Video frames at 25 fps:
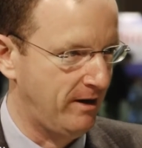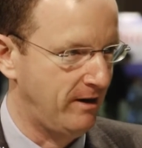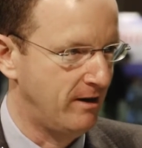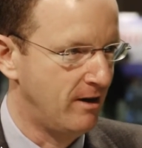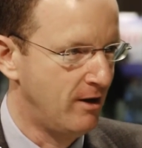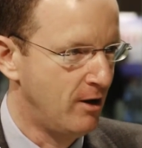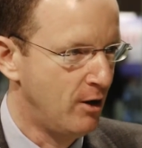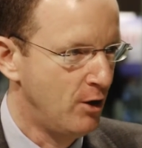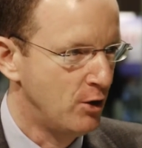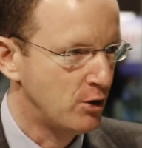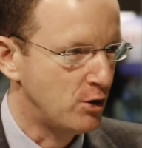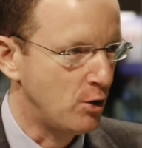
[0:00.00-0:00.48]

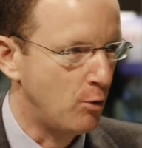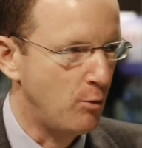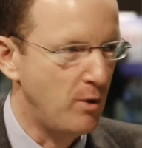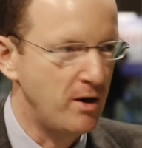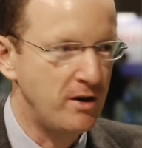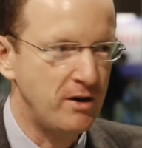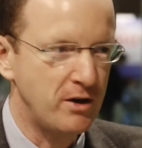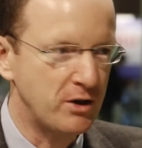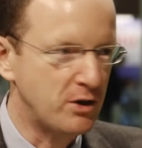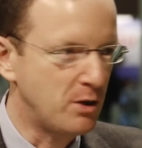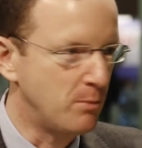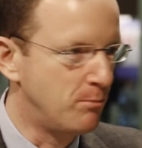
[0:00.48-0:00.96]
Wow. So
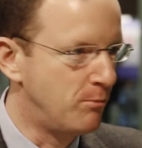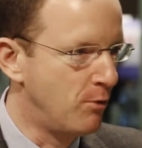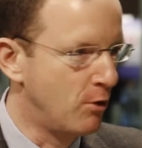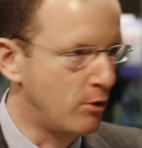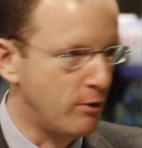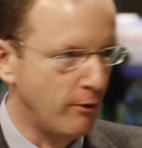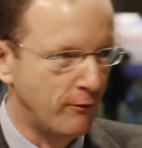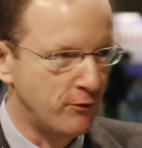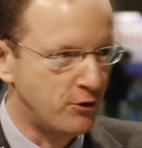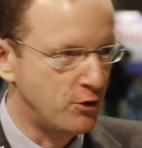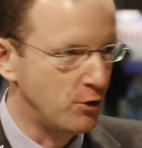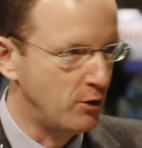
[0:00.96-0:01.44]
witness the
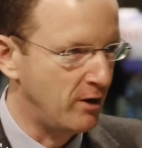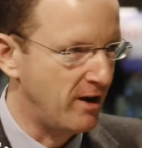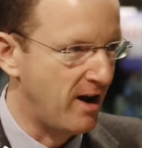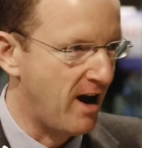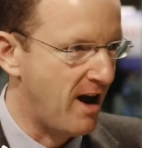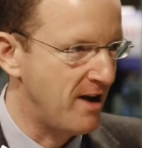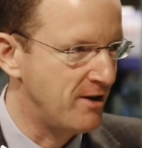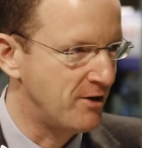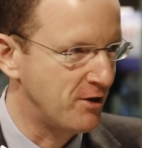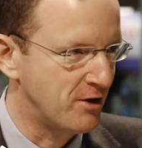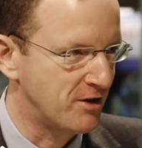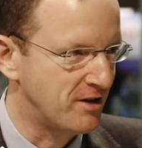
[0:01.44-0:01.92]
book of Julia
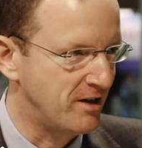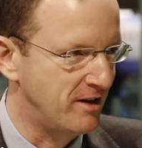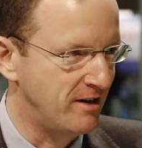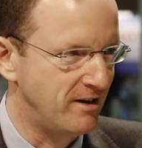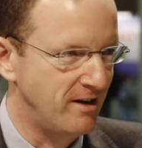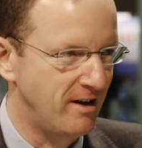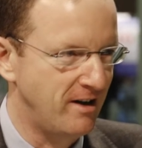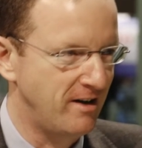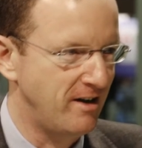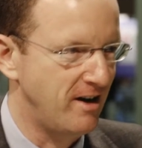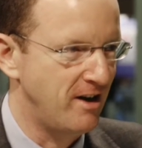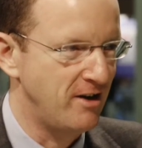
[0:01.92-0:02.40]
Enders
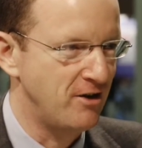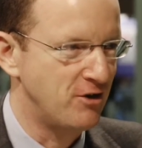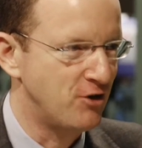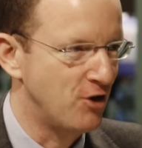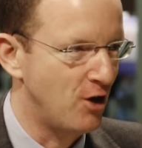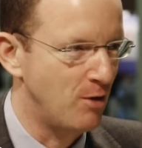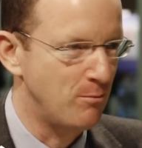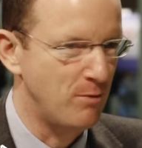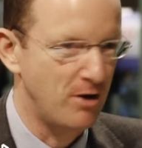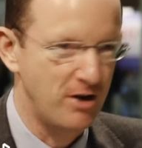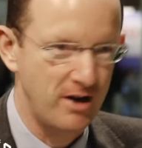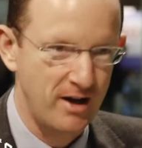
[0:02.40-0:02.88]
in
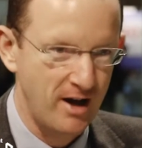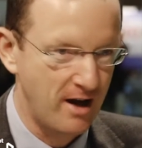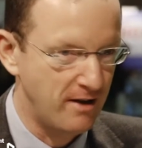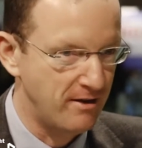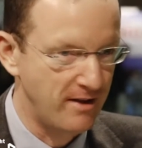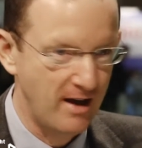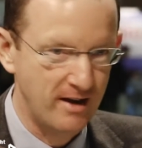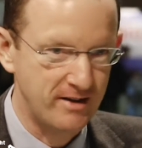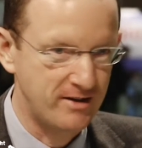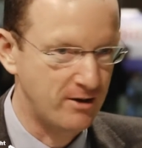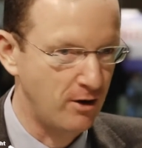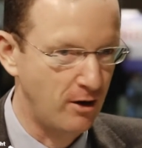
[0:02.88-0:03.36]
Germany,
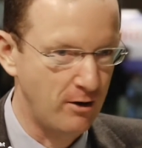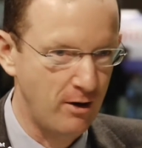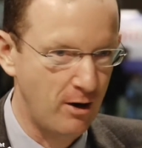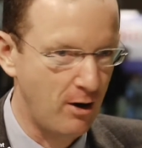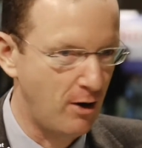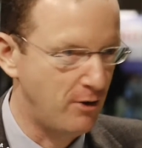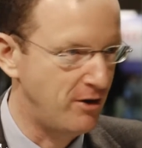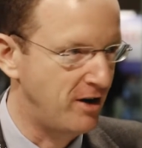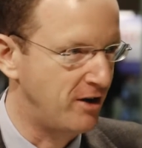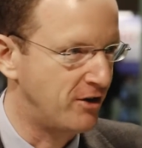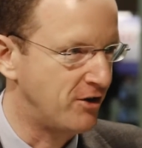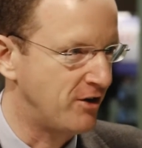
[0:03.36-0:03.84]
and that's
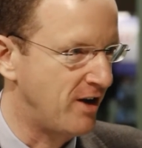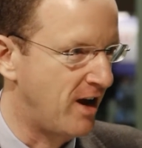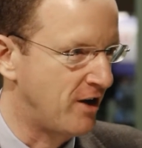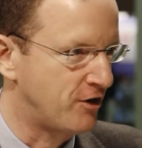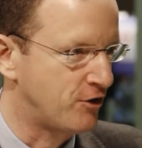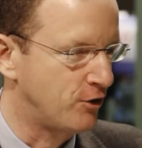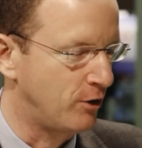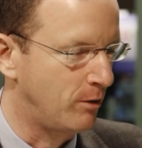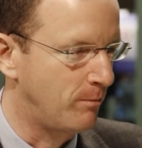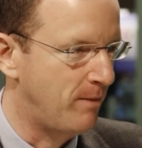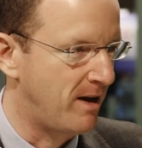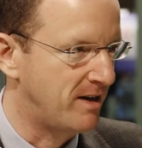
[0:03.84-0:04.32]
not an
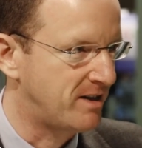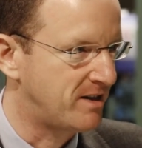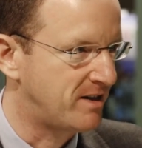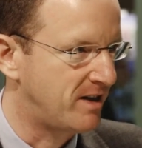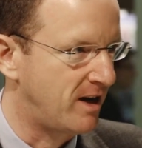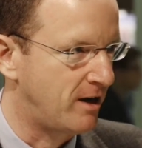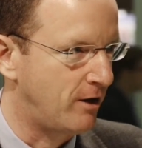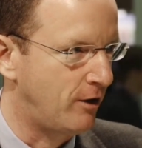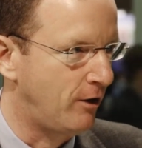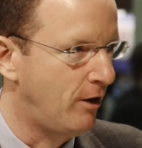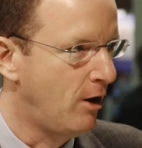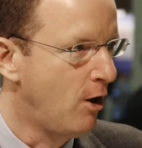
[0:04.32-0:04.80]
international
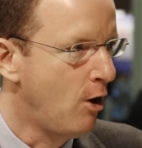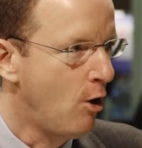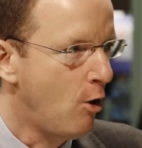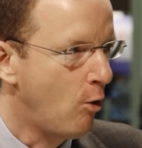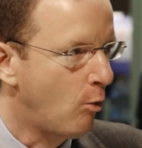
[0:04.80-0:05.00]
bestseller.